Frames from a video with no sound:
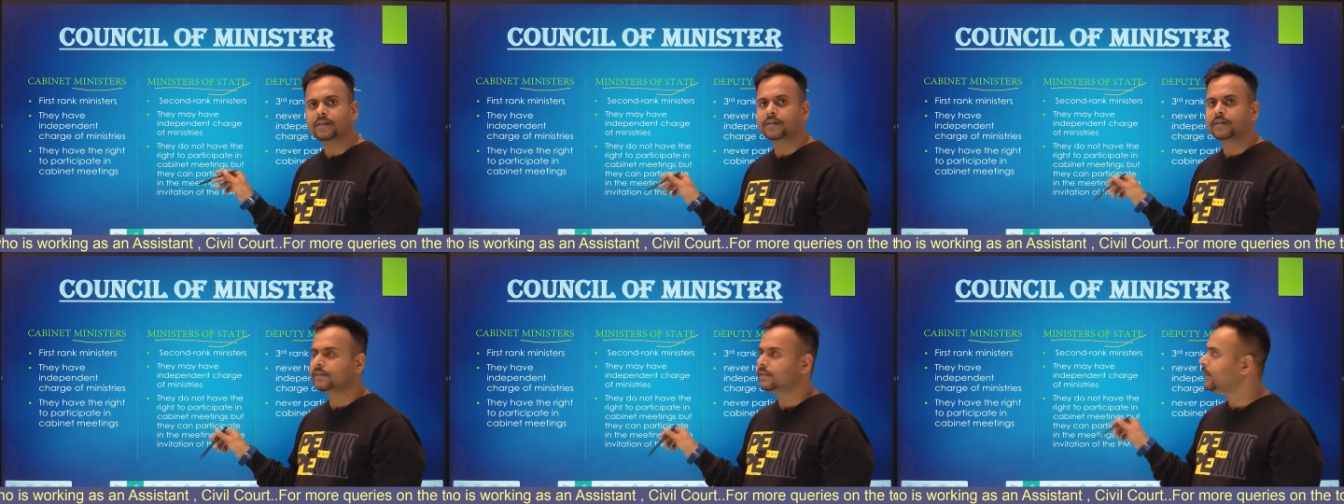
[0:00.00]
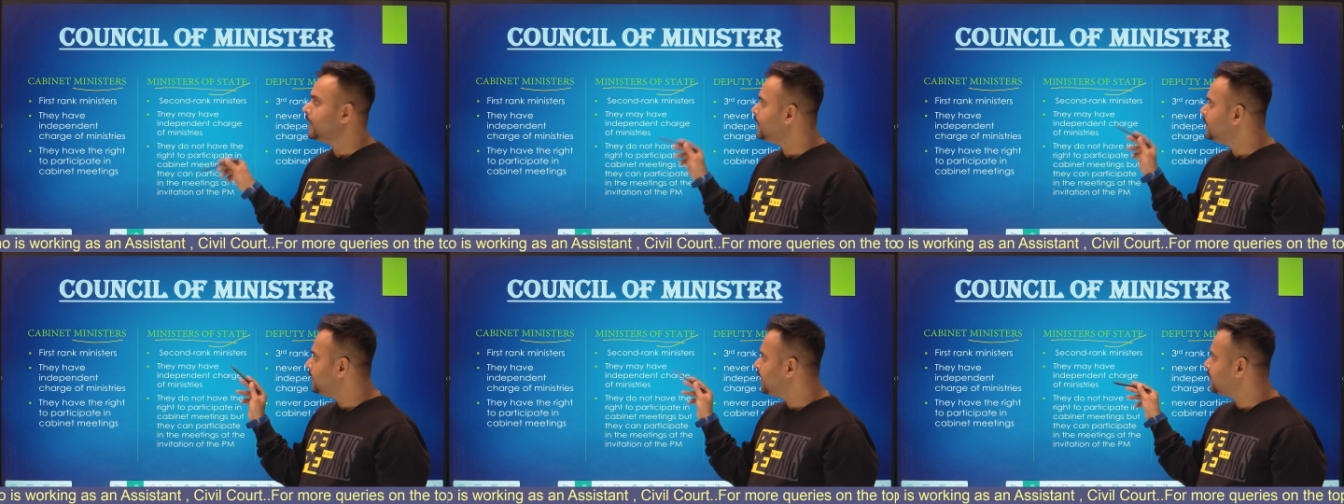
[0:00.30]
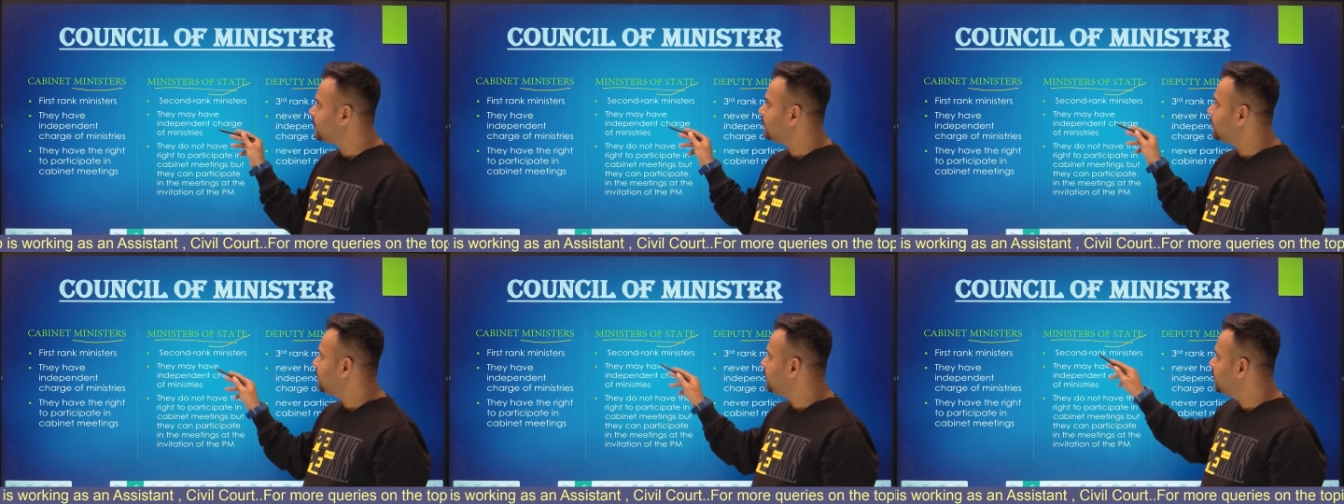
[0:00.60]
then
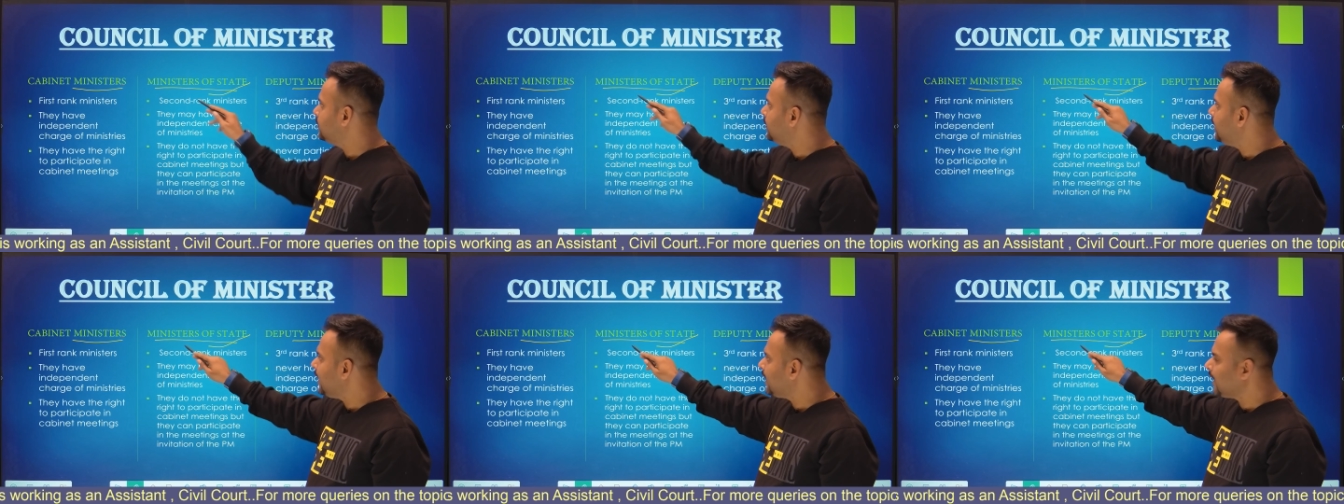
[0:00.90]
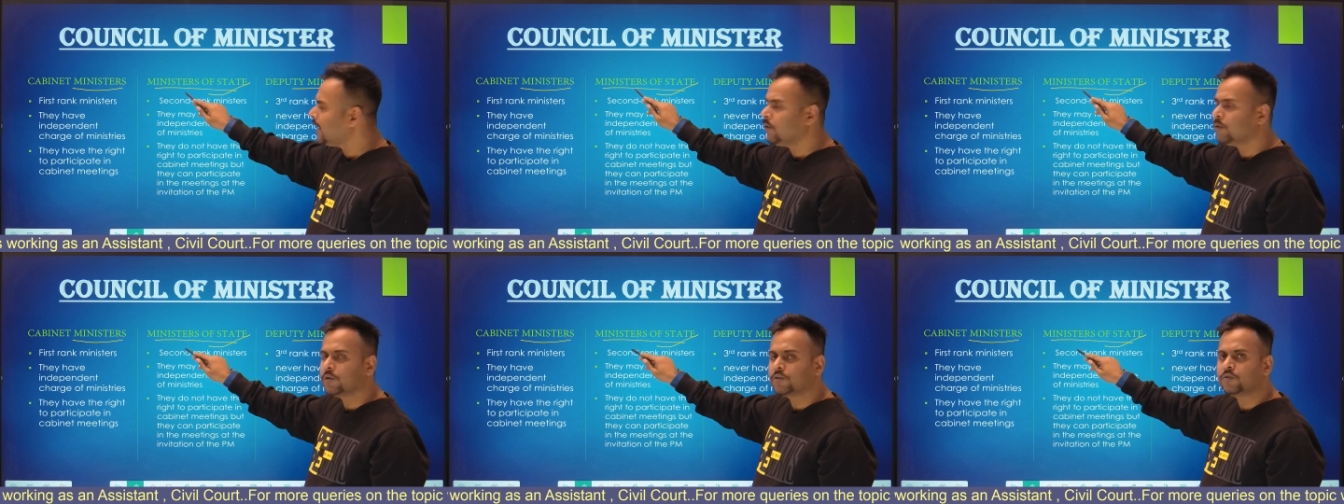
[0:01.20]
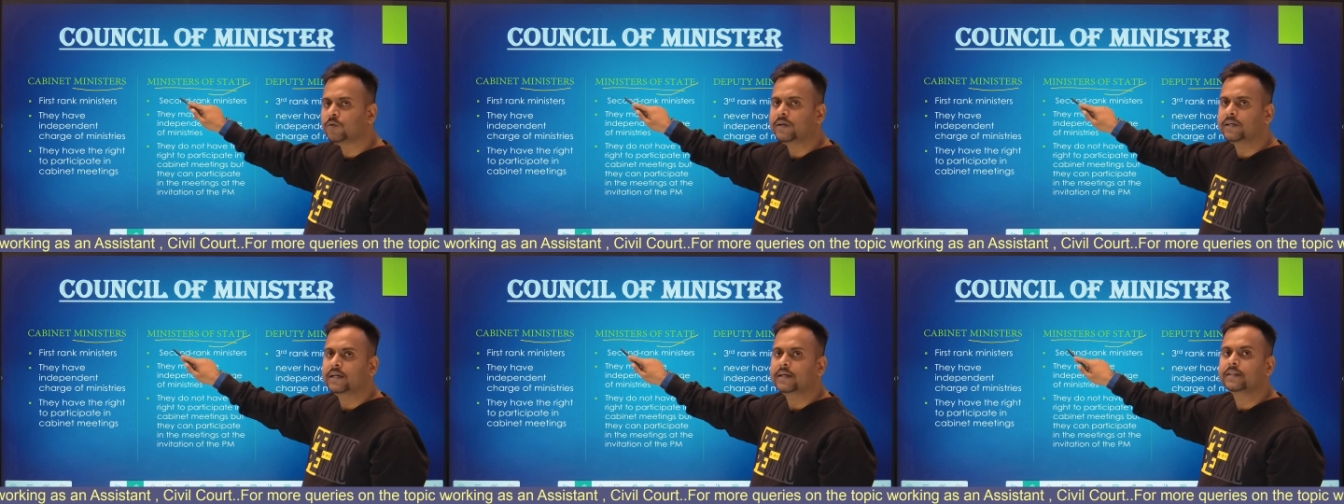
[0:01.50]
yes, they can also
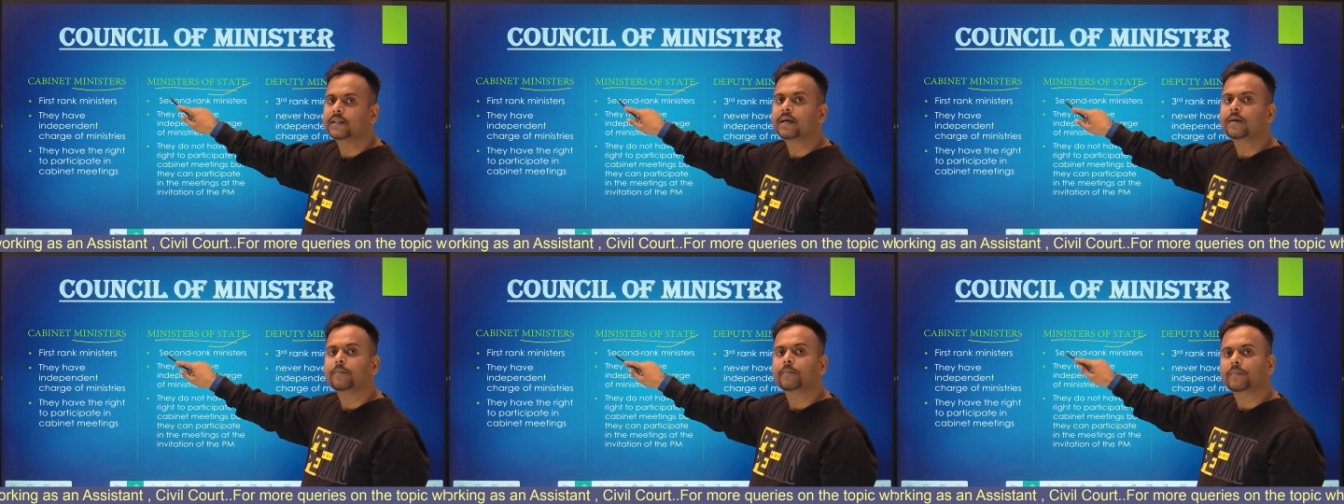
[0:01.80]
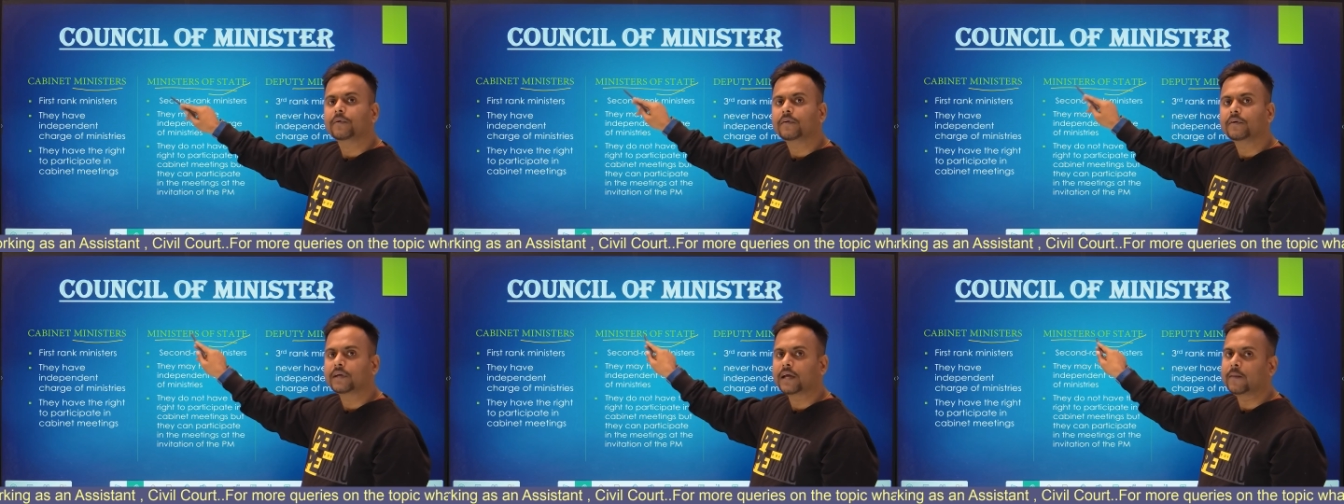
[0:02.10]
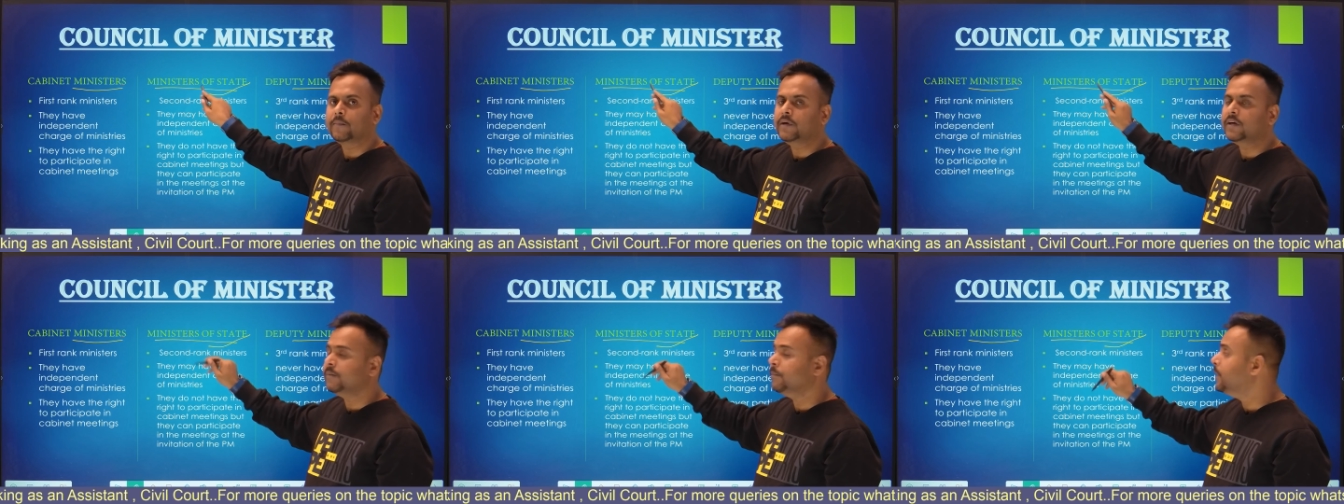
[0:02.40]
attend the
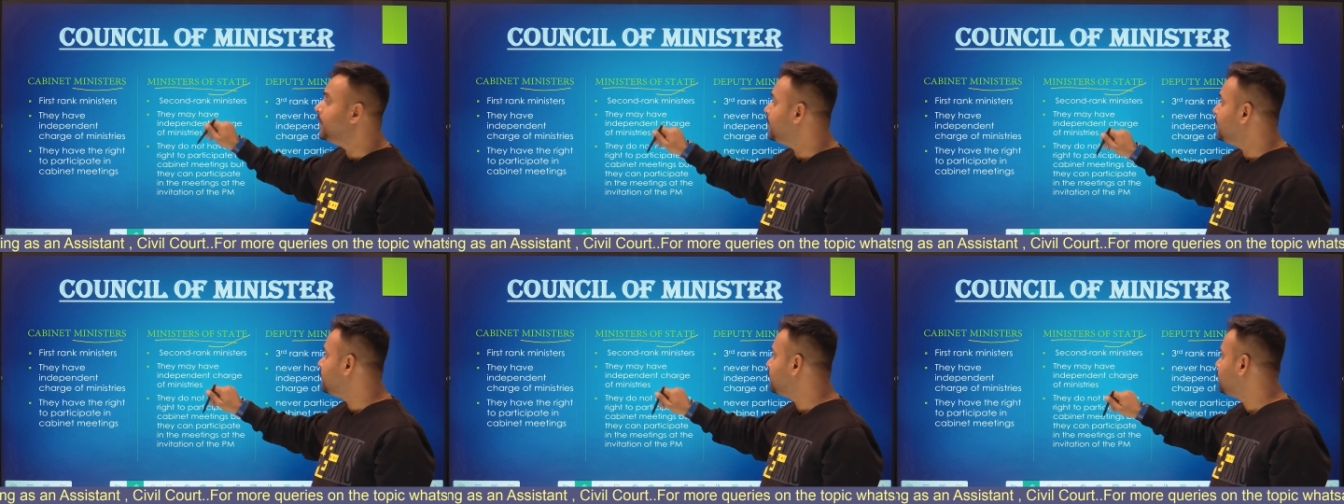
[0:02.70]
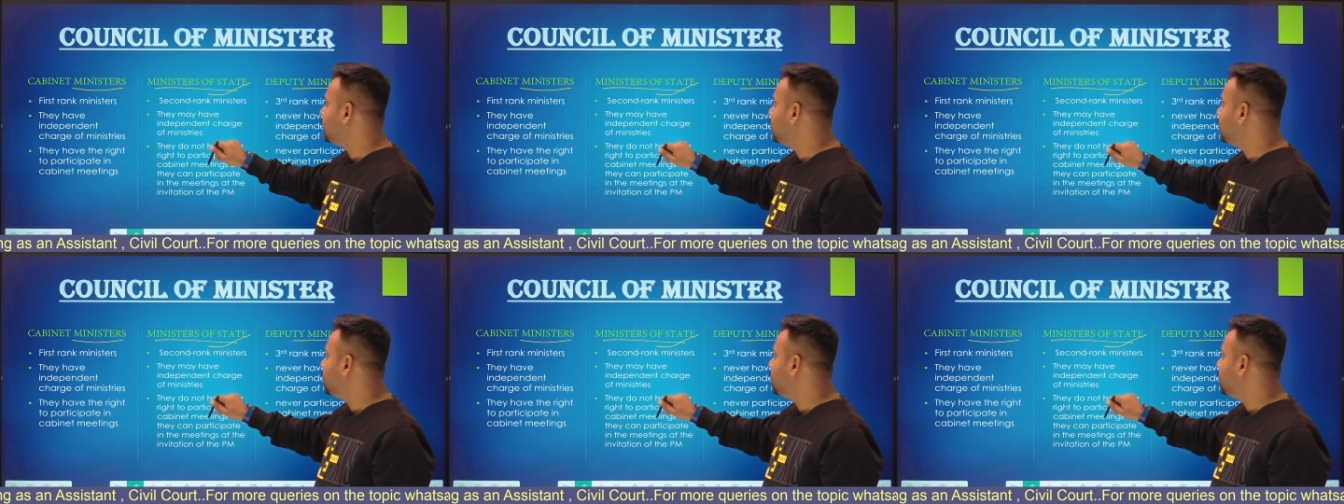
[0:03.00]
cabinet meetings.